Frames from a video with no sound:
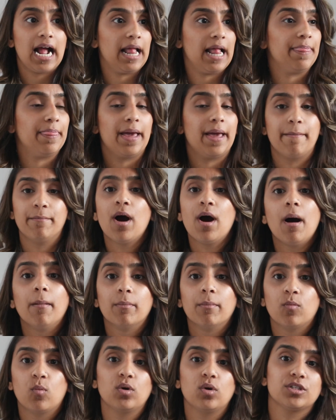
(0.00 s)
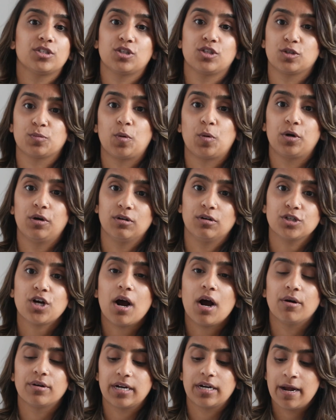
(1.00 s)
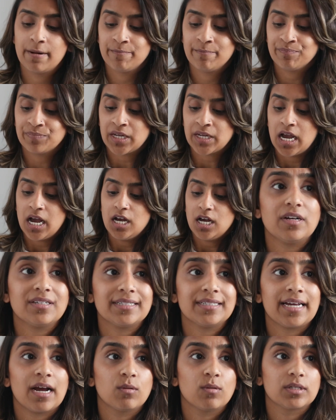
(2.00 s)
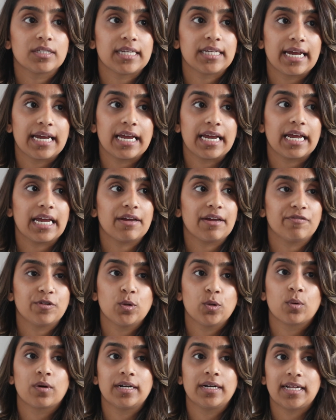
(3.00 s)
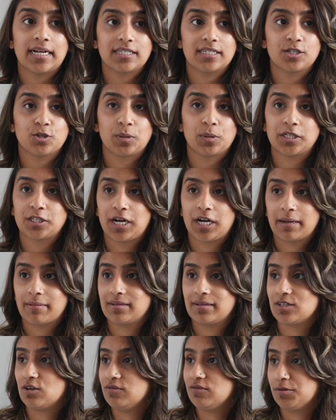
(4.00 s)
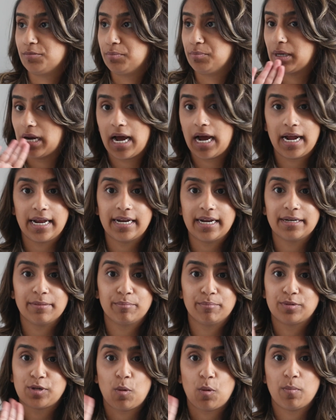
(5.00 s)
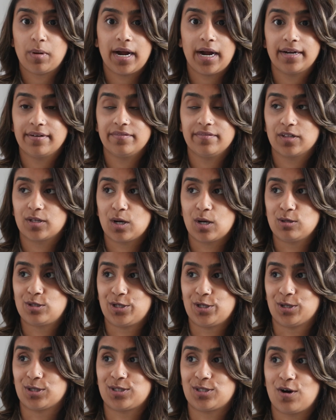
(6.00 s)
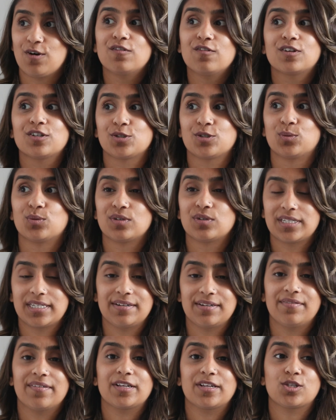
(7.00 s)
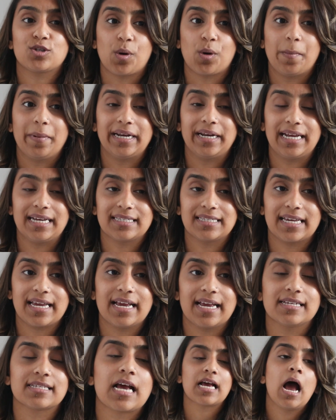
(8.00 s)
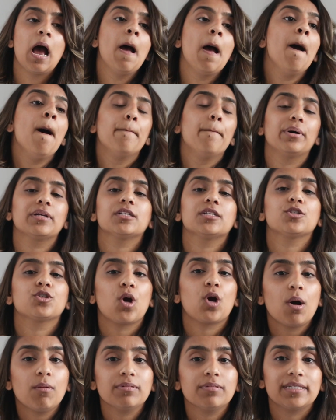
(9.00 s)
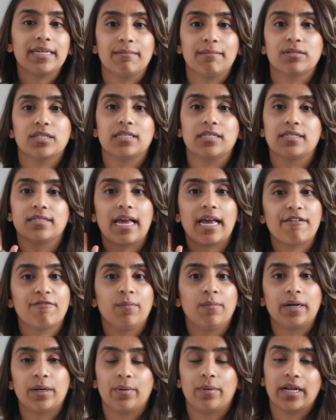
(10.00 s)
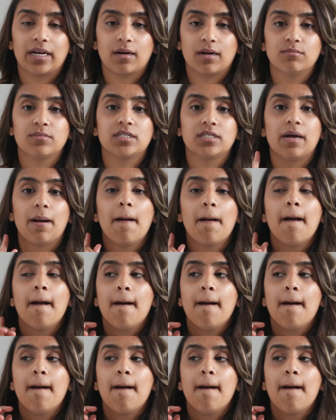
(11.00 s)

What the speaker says: and their mum wants to spoil your child. Firstly, I would say if you're in that situation like myself, don't buy any of the clothes yourself, because you will receive so many as it is. But the top tips to save money when it comes to